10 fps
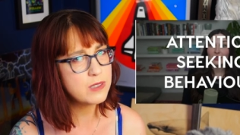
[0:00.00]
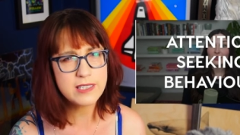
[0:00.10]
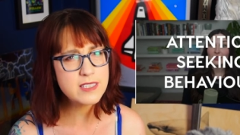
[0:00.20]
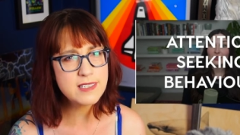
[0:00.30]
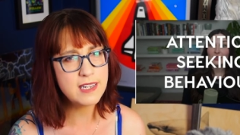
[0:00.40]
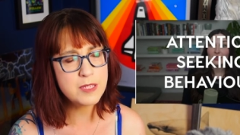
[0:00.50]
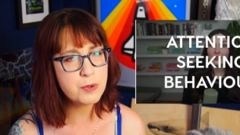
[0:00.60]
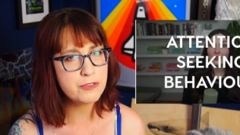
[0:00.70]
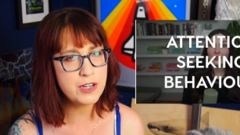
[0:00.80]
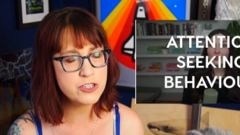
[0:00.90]
Like, does
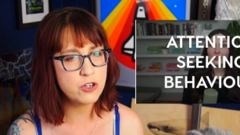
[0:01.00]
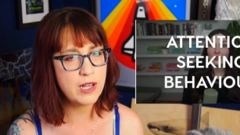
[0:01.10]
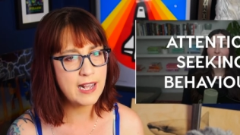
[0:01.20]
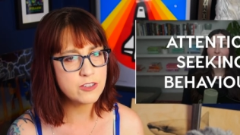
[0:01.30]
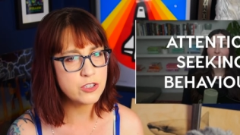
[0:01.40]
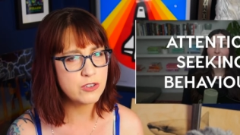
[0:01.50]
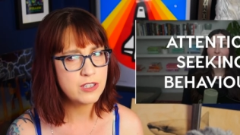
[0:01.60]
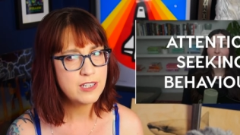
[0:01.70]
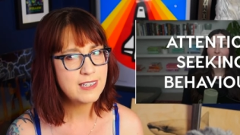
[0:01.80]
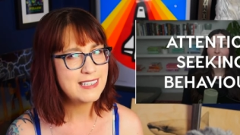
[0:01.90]
any professional
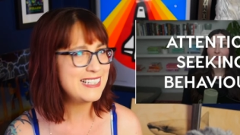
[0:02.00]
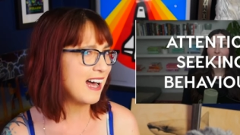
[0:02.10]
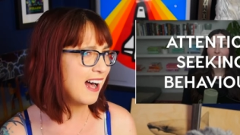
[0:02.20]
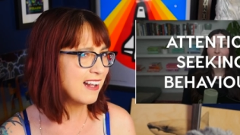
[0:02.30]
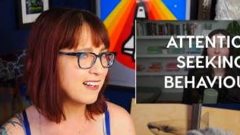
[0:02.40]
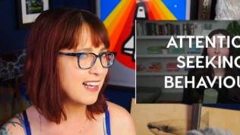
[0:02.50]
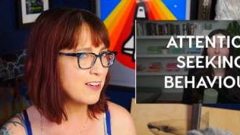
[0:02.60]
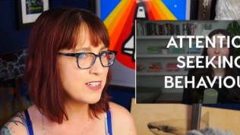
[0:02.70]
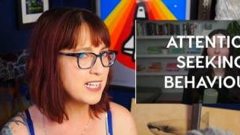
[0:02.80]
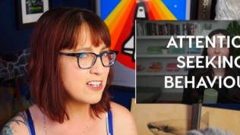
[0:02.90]
actor not
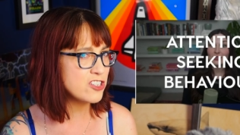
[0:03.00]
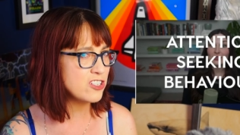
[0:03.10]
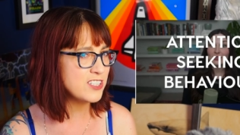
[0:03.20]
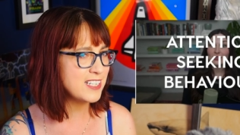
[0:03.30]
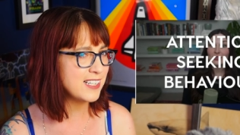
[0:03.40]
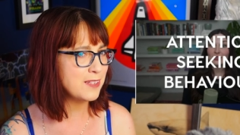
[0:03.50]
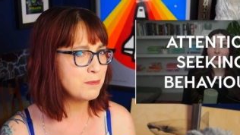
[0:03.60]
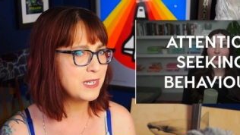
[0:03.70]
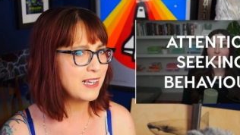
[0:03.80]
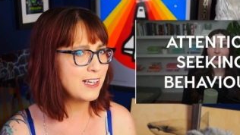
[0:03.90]
have
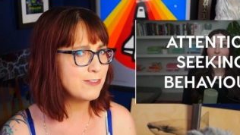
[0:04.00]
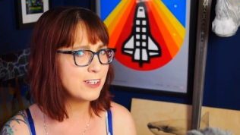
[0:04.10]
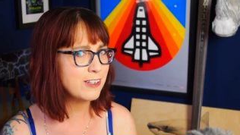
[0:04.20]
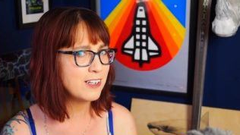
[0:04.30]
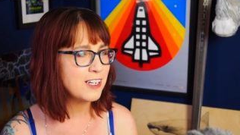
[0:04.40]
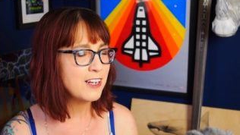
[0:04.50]
attention-seeking behavior?